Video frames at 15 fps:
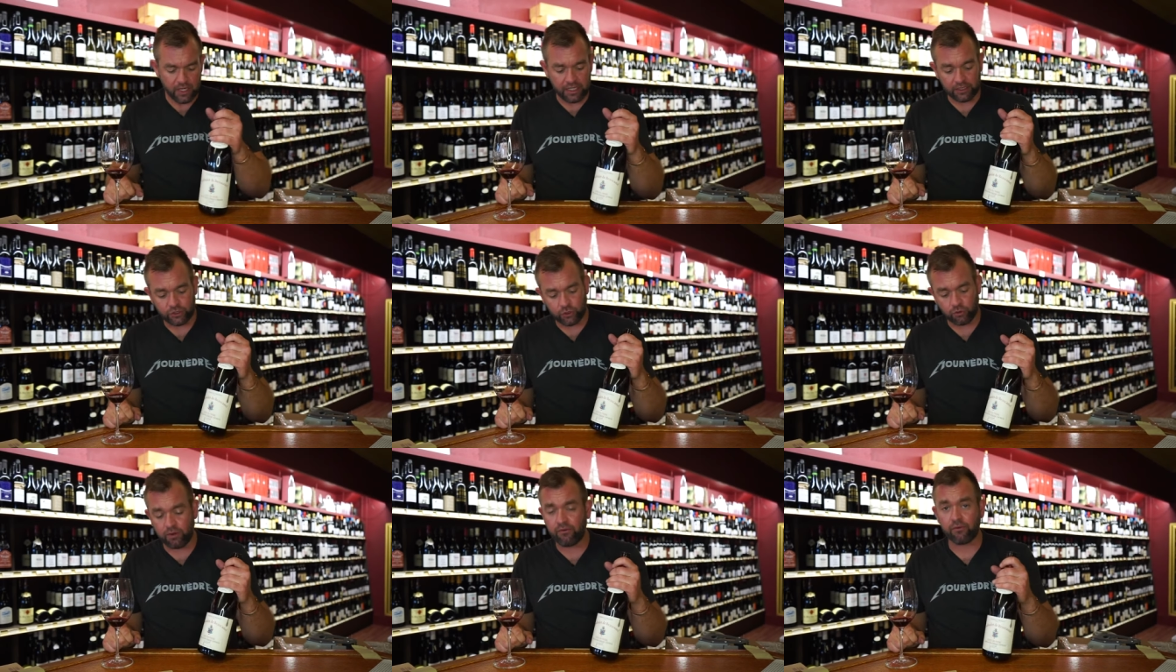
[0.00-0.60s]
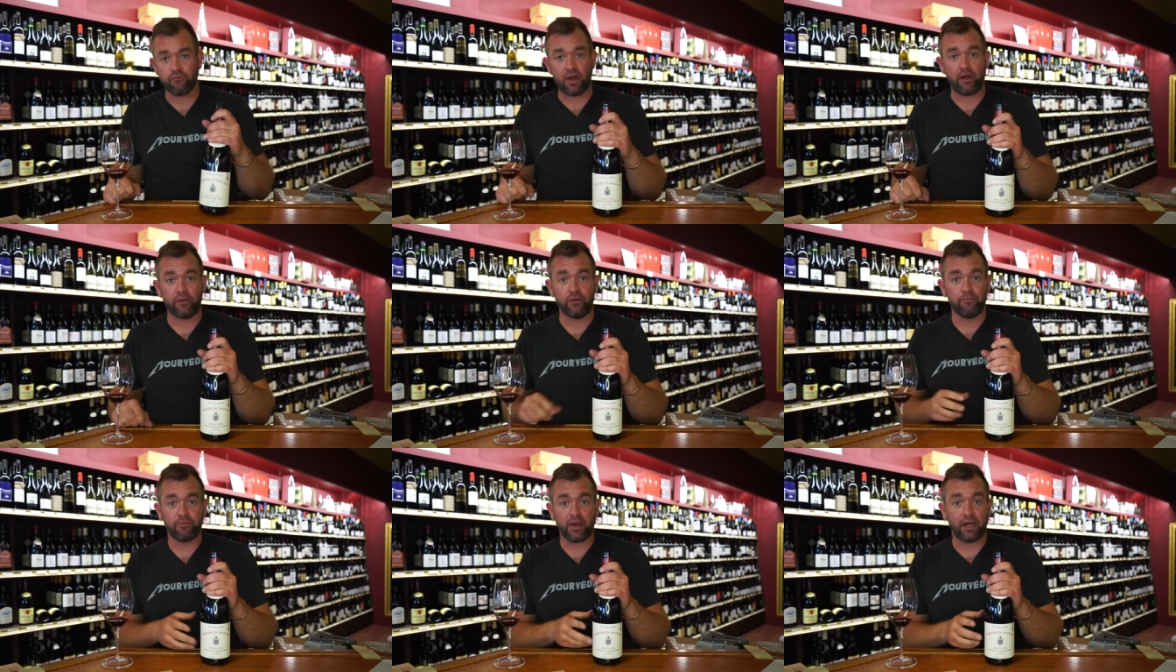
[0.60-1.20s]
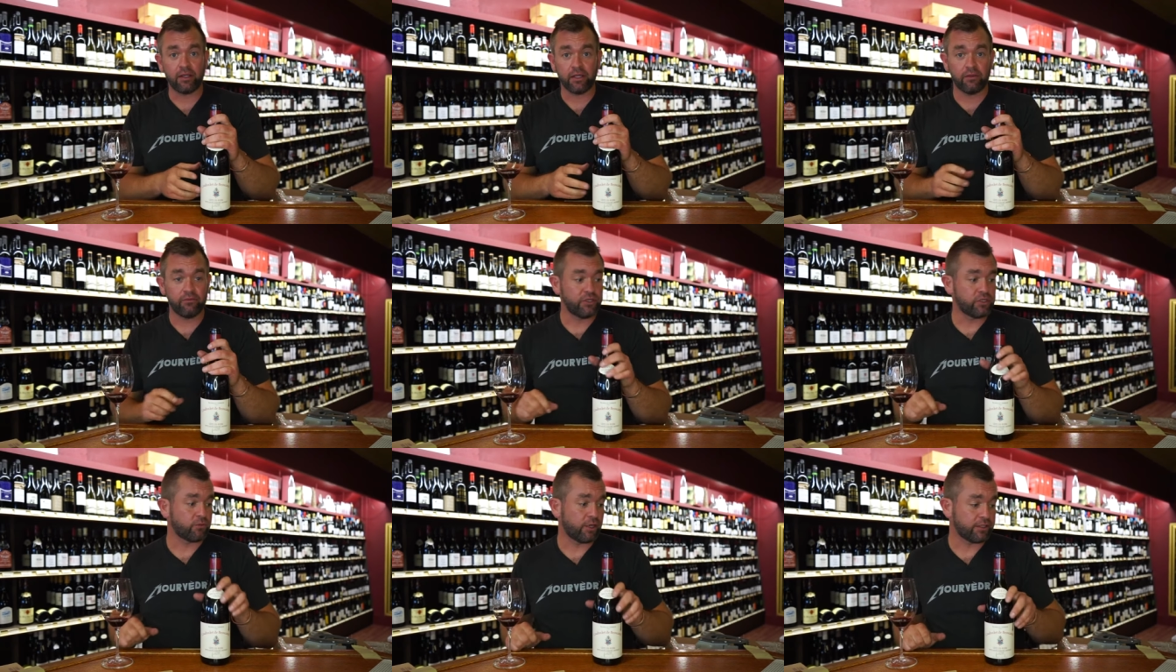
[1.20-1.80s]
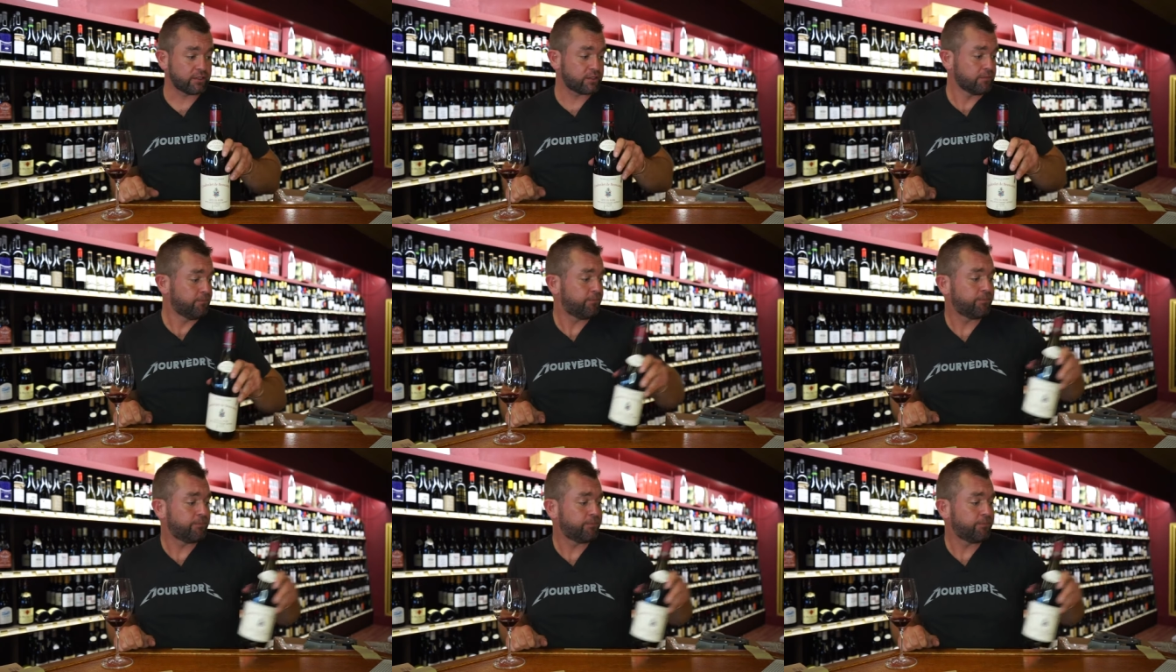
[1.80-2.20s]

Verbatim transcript: a terrific value. I love these wines.